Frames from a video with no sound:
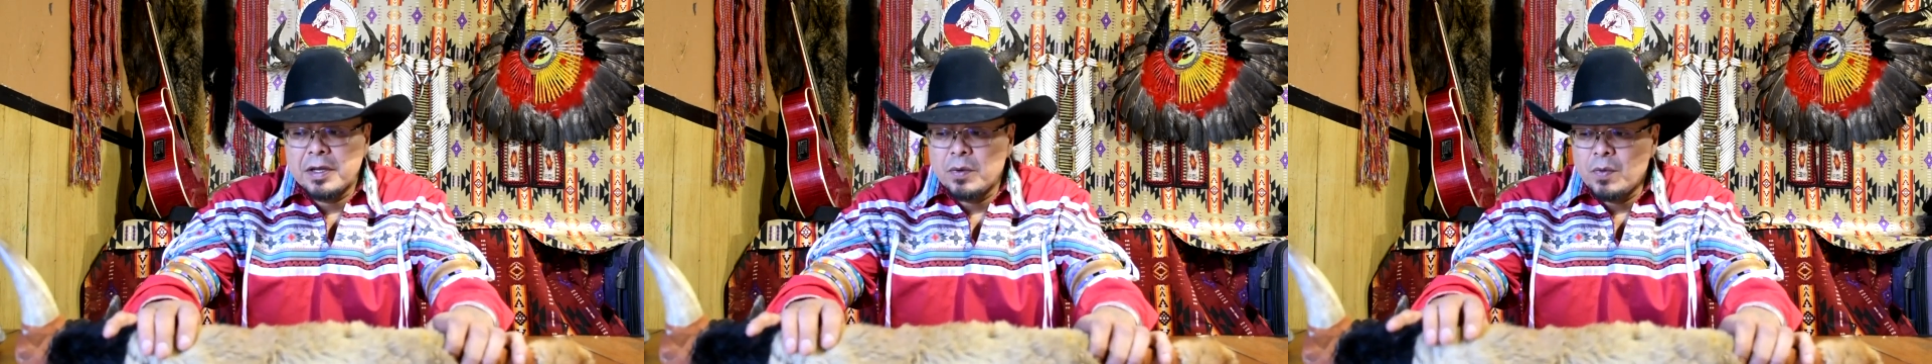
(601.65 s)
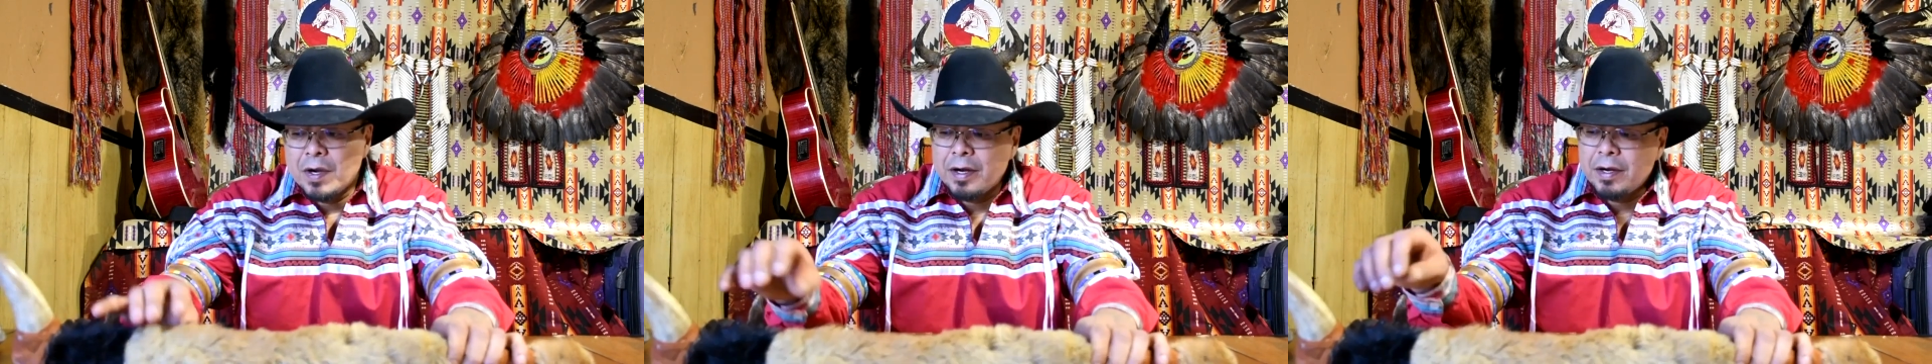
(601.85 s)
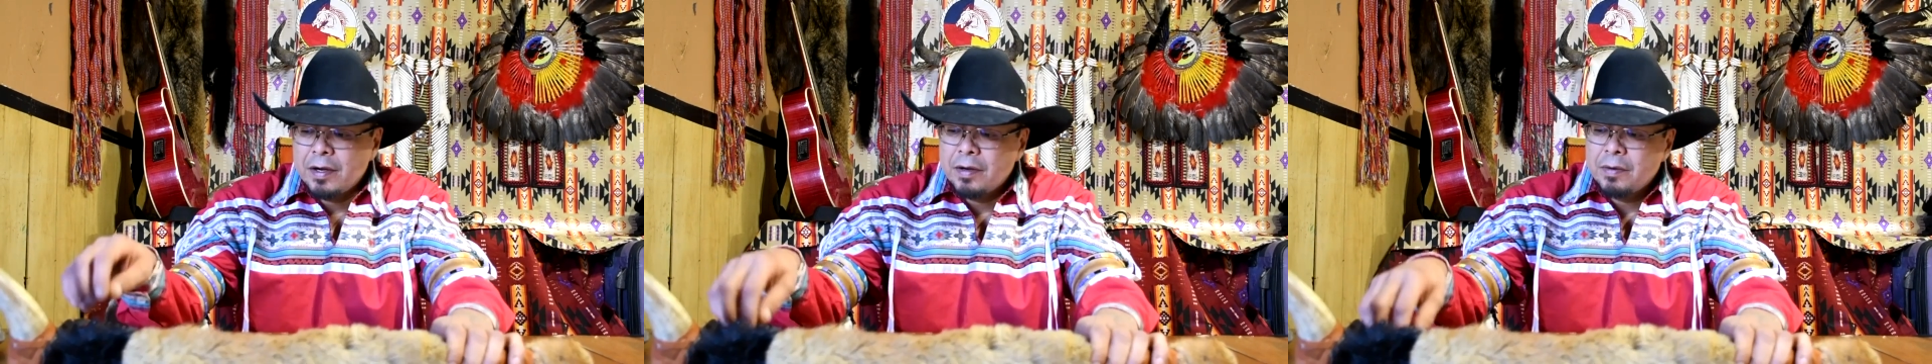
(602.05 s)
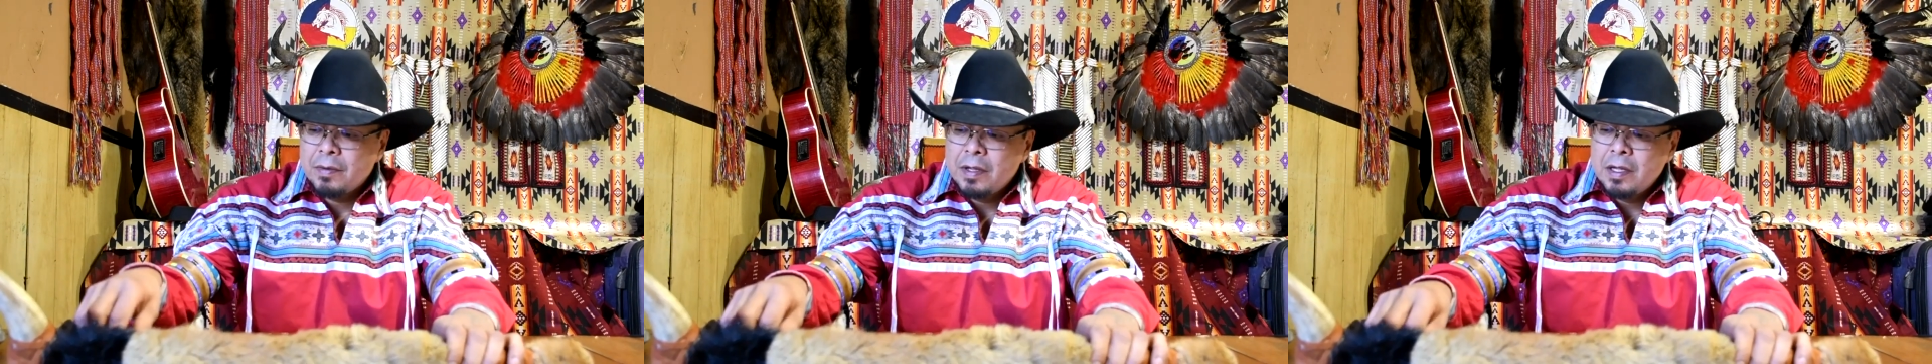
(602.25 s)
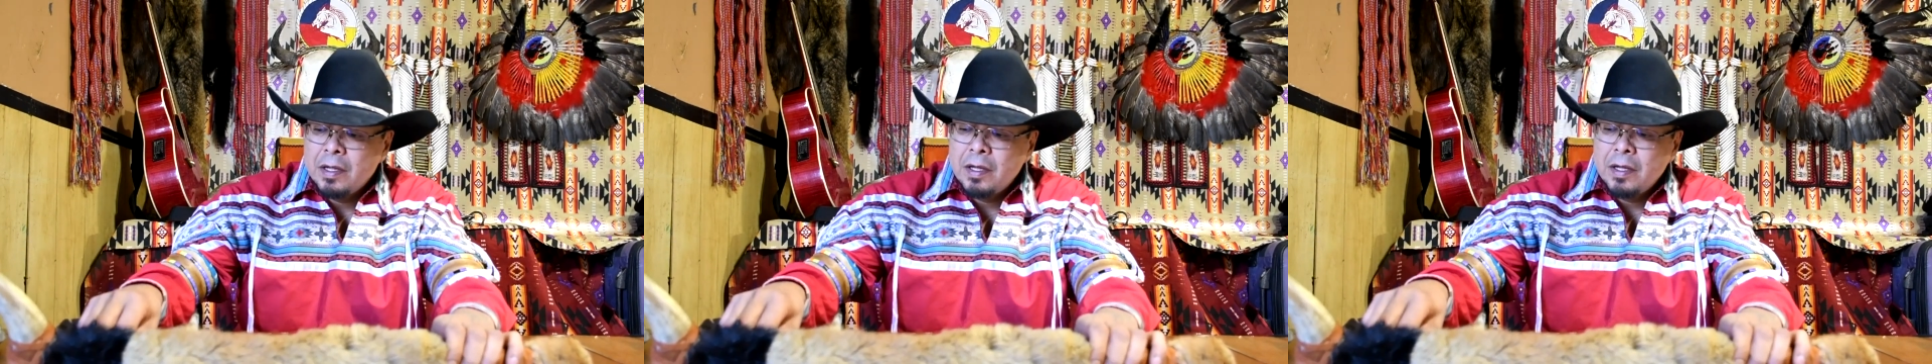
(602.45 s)
where
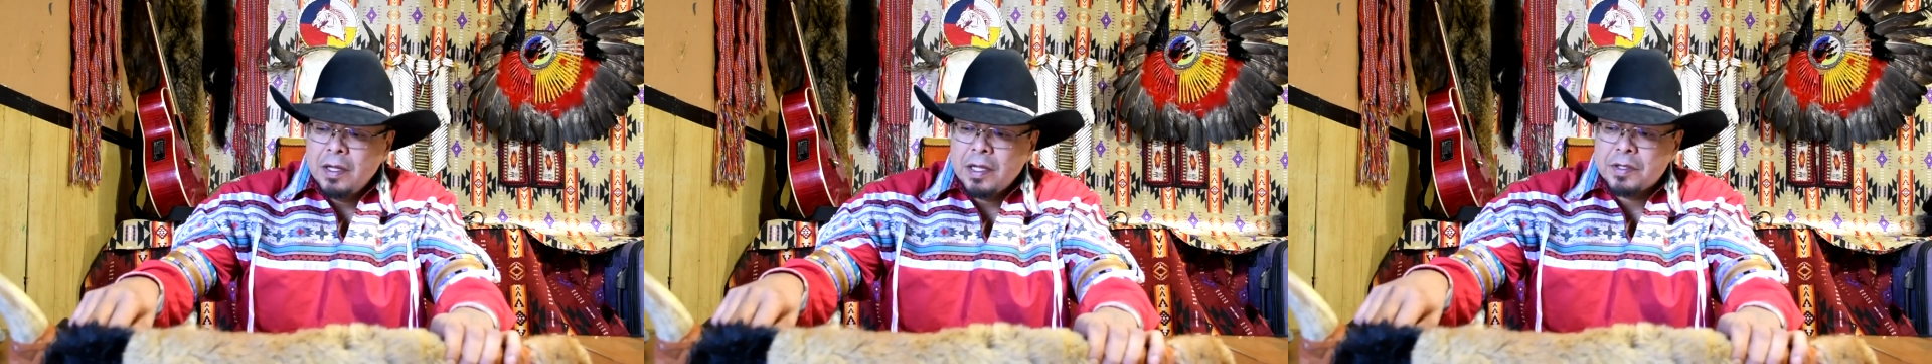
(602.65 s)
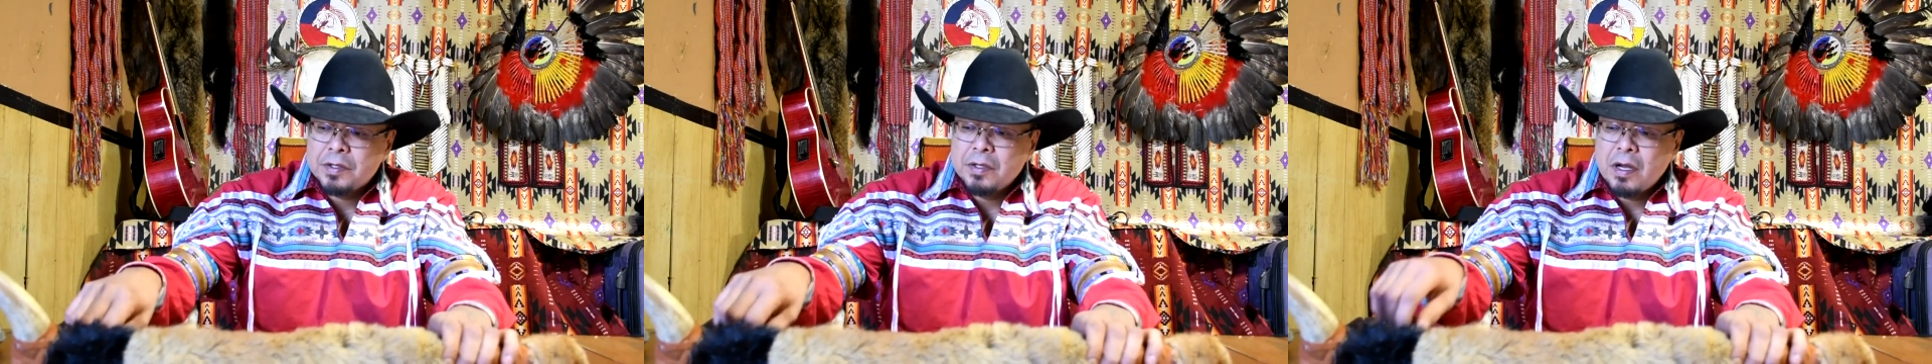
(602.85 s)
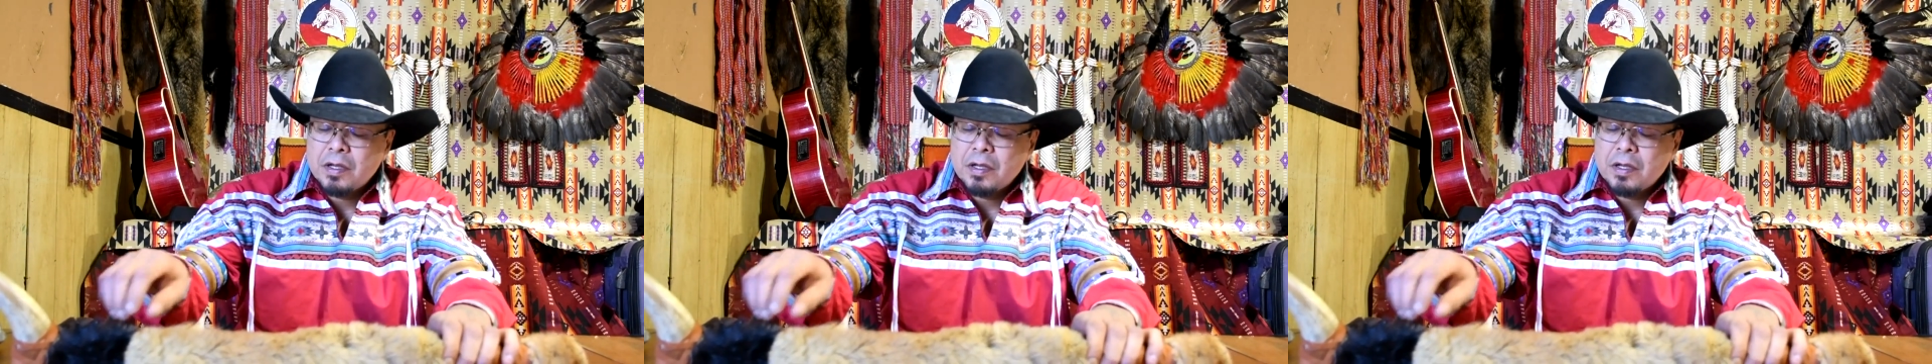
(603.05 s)
it's not